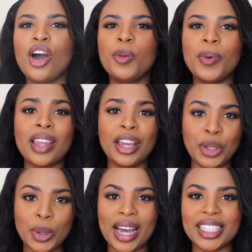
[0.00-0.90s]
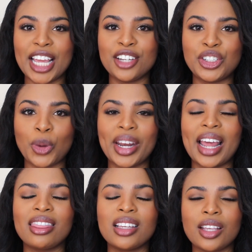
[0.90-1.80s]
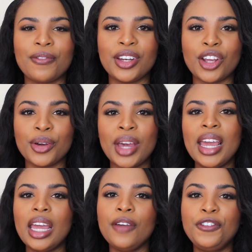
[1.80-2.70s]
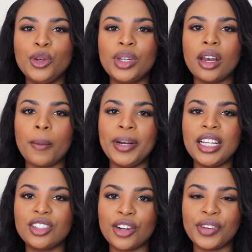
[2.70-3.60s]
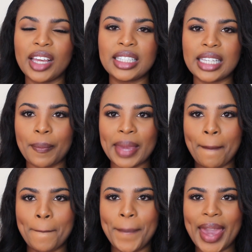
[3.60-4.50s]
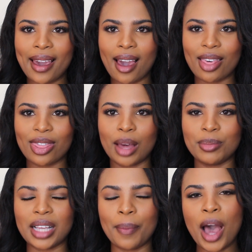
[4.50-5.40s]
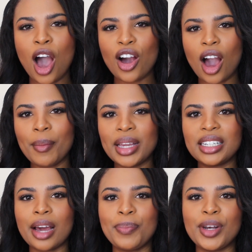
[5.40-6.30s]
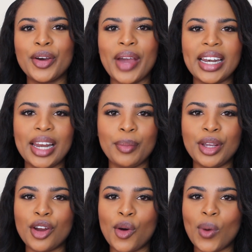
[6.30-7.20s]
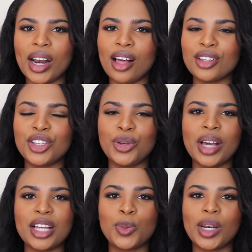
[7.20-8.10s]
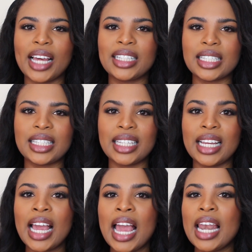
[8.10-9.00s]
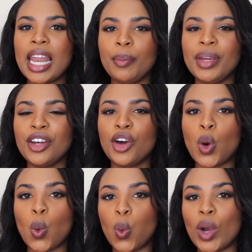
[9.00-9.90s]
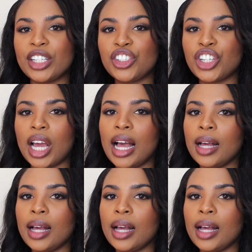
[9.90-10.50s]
hope that you guys enjoyed this video. If you did, please don't forget to give me a big thumbs up. Comment down below and let me know what else you guys would like to see. Let me know which